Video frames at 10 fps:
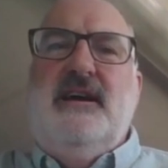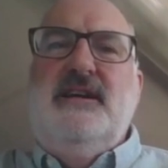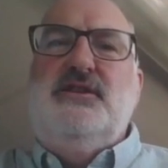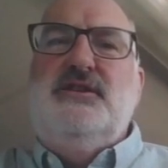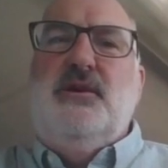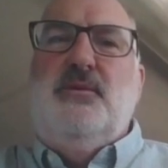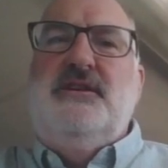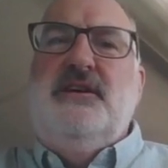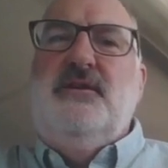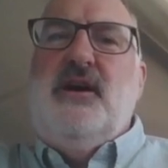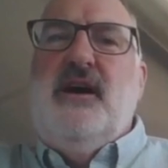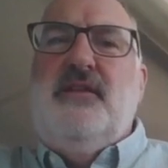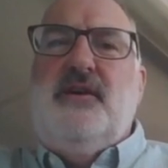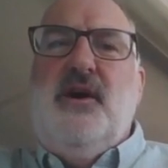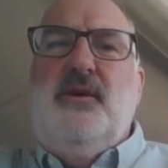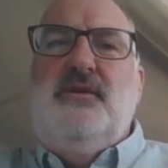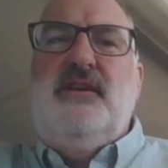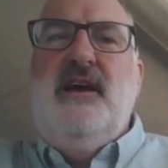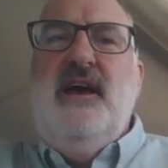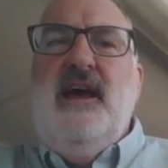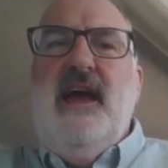issues that we're dealing on the coast,